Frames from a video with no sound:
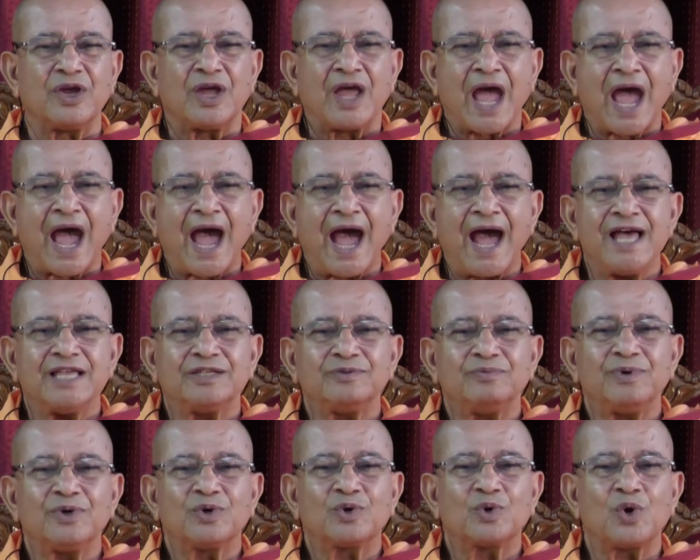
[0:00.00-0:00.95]
as
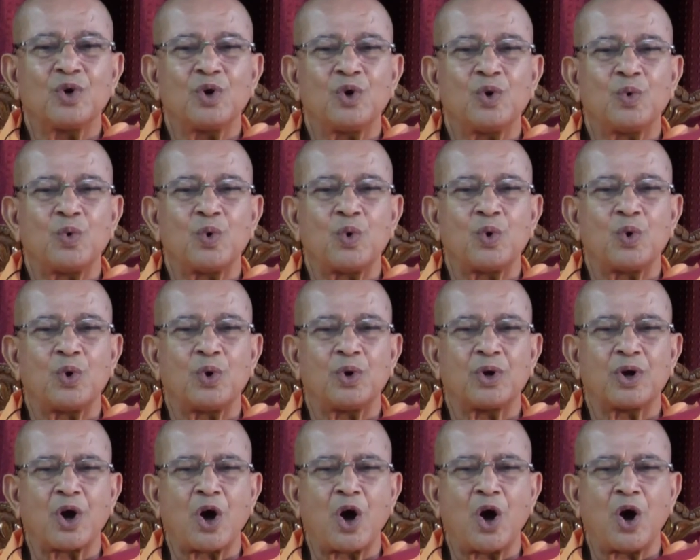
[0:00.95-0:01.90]
we grow old,
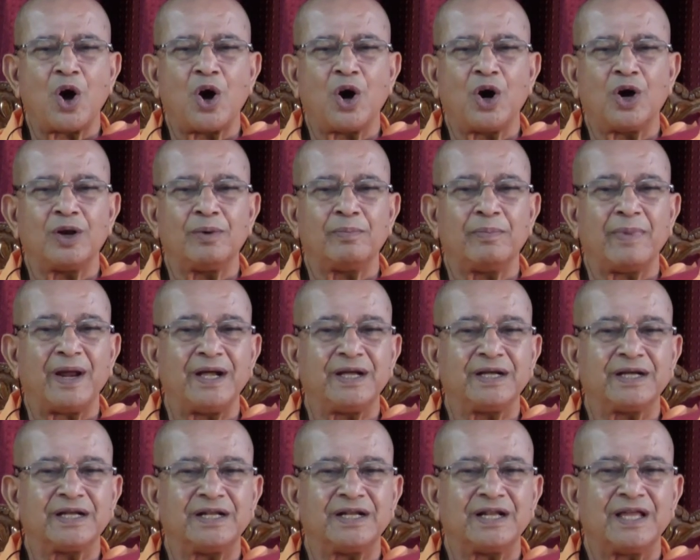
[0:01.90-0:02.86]
all
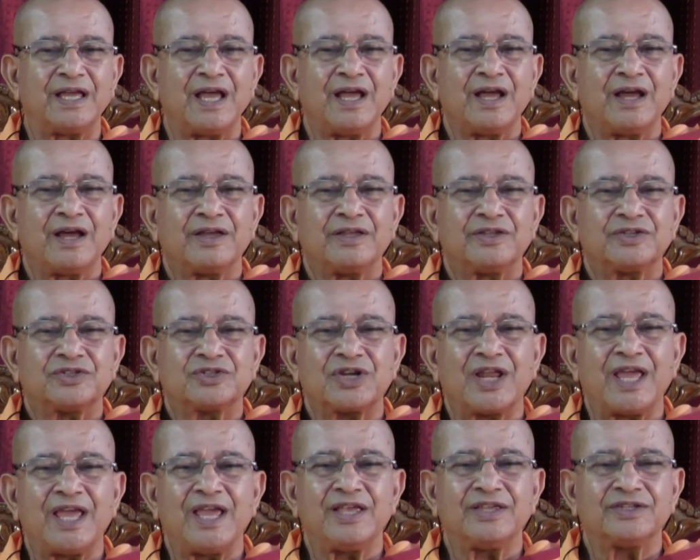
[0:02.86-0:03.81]
mental
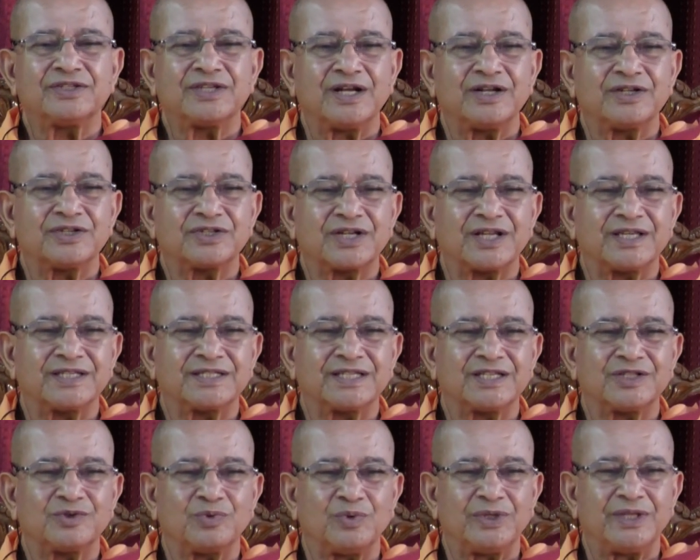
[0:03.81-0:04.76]
strains and
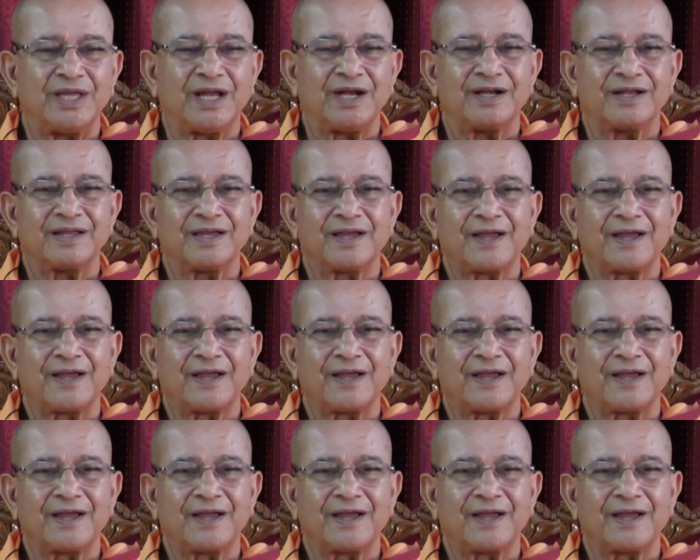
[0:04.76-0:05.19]
stresses with that?